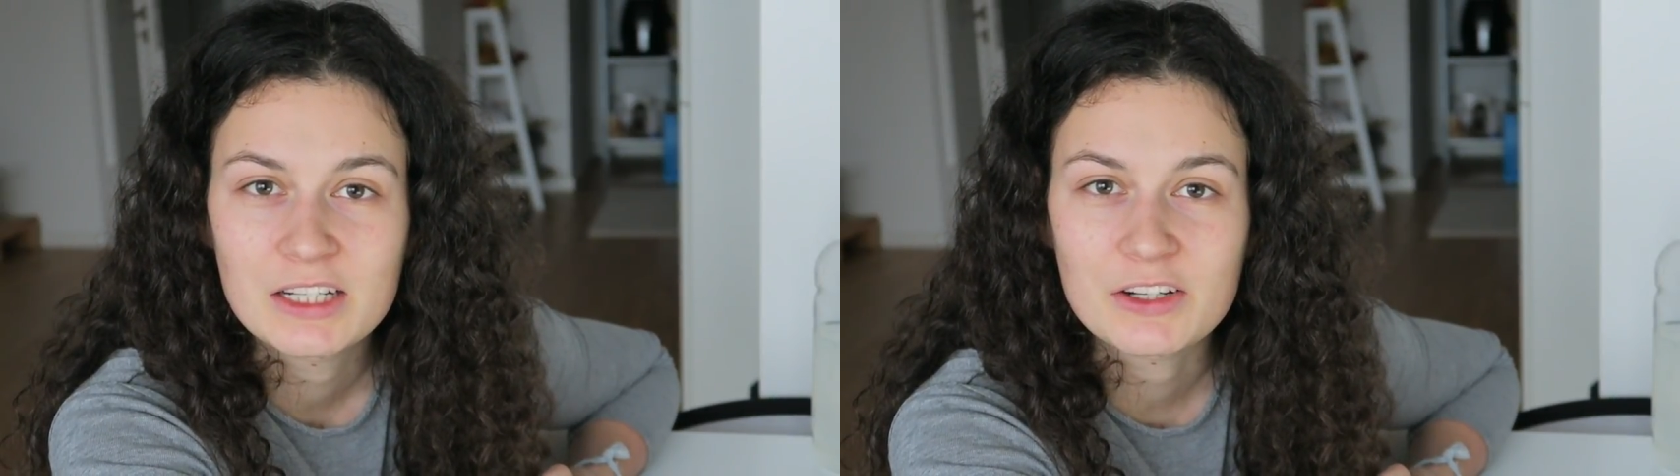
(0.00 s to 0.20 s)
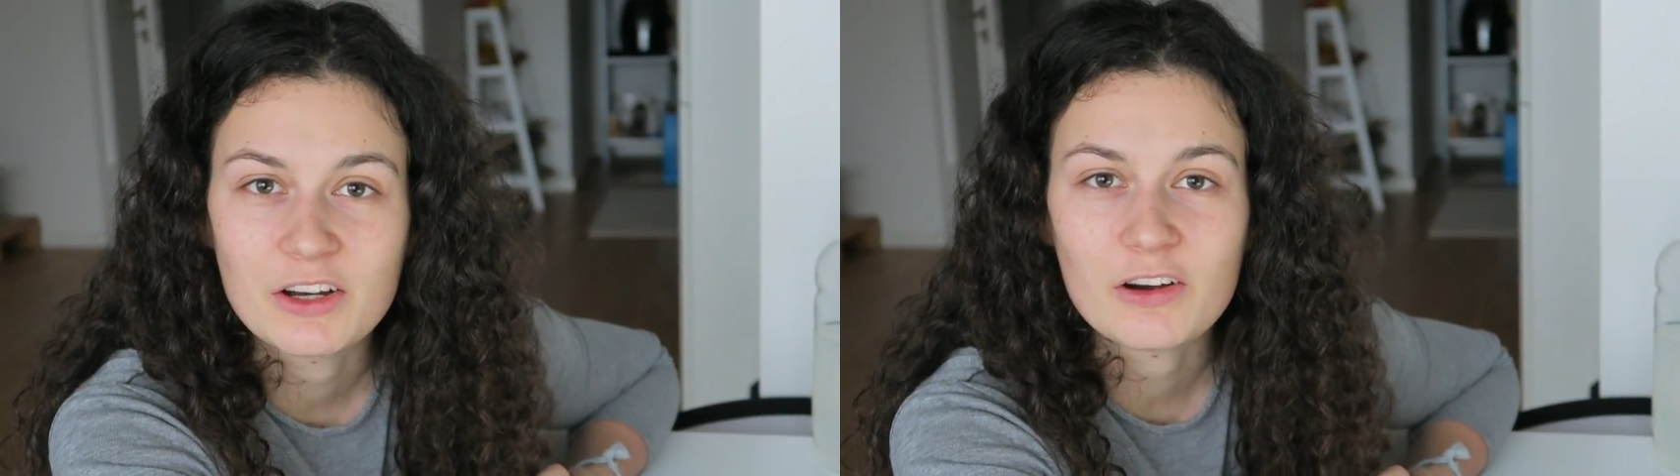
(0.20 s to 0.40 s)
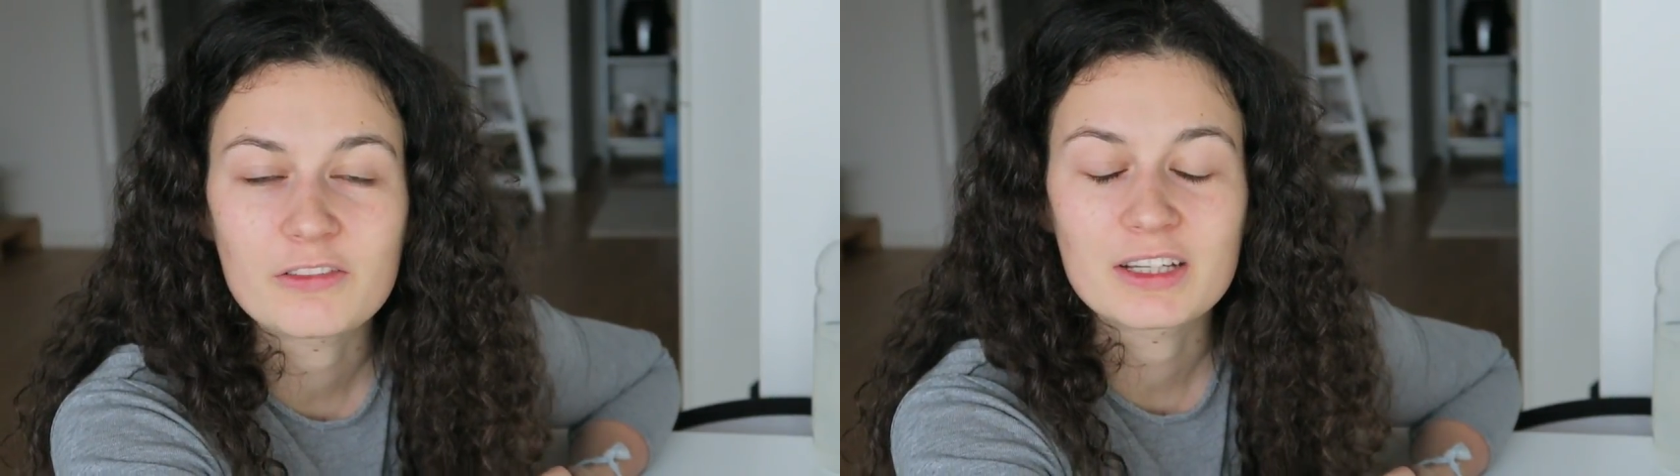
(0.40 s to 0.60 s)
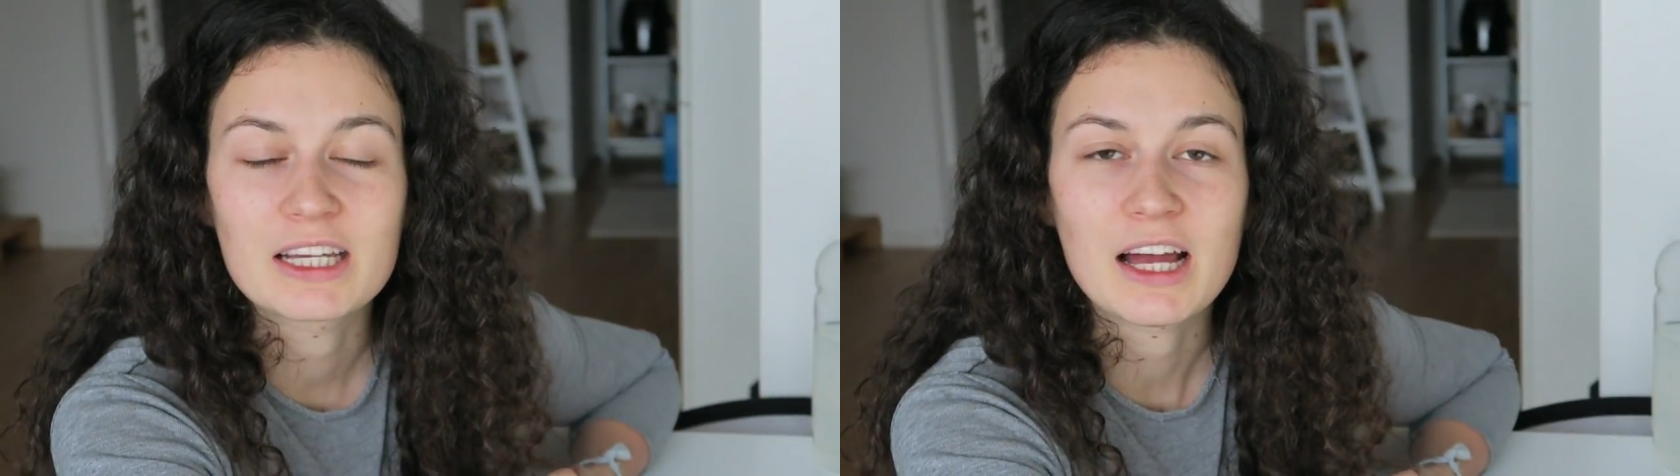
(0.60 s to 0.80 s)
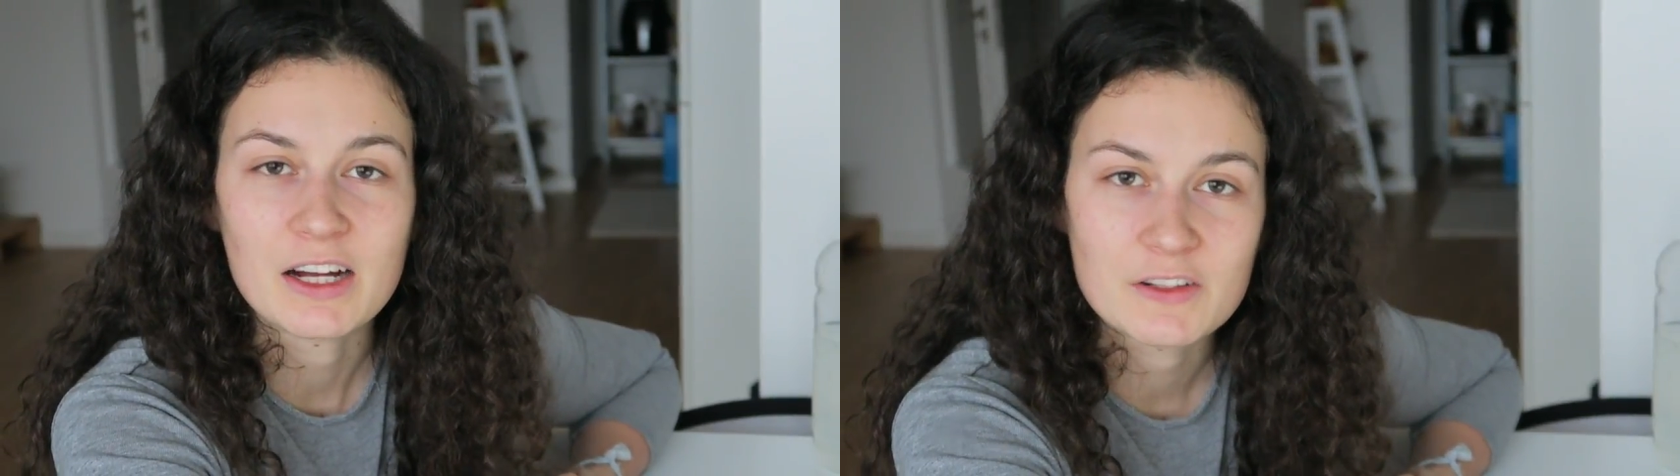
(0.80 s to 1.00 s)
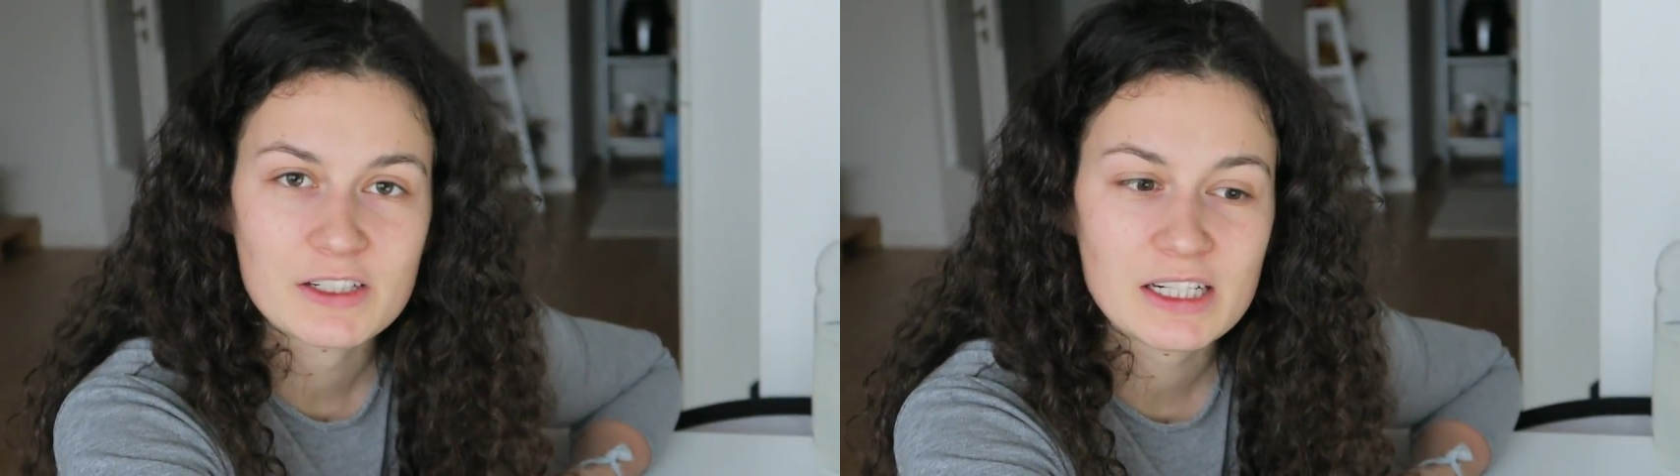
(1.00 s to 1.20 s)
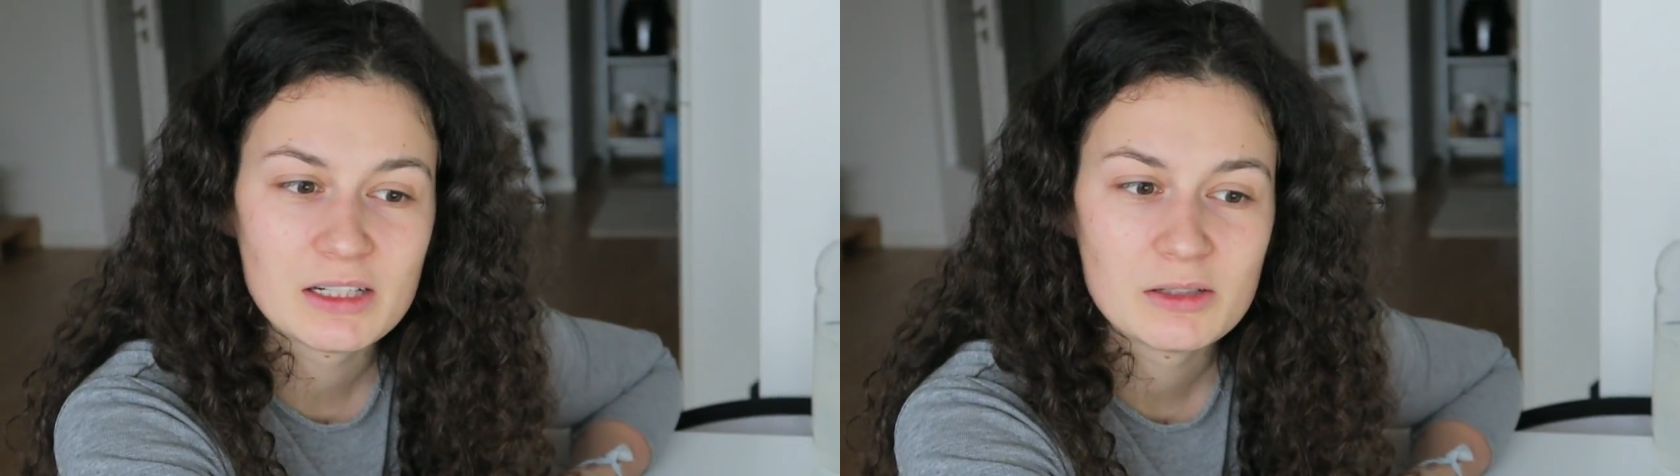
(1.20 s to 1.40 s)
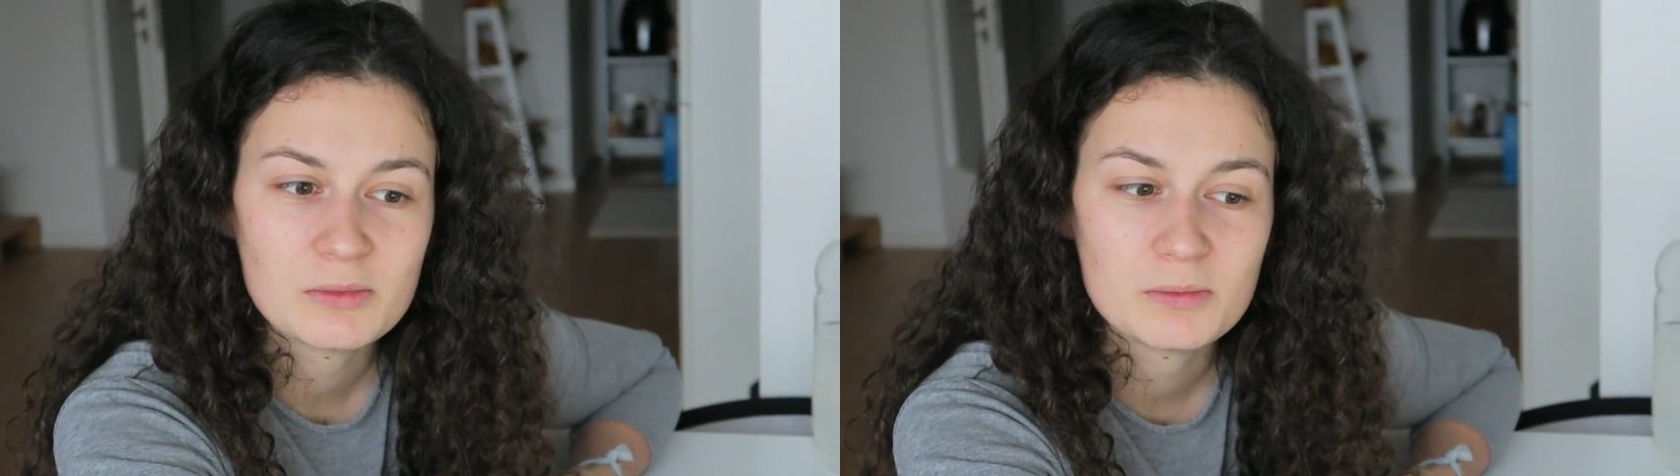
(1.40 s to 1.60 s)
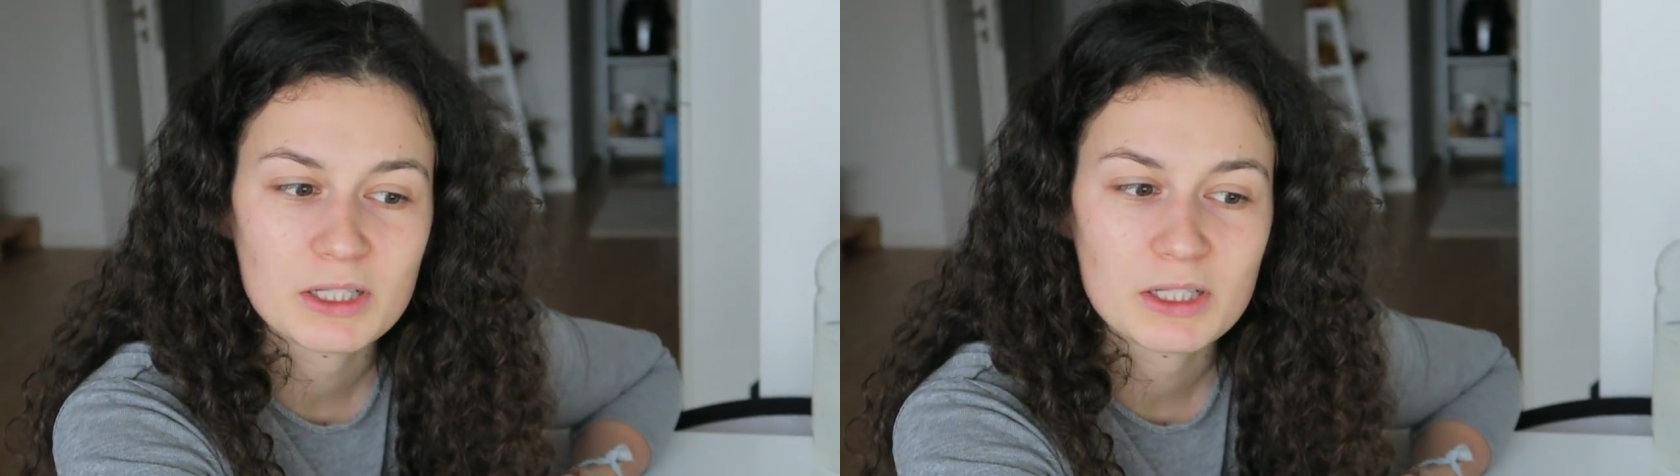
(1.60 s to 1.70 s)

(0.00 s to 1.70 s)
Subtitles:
you're not really hungry,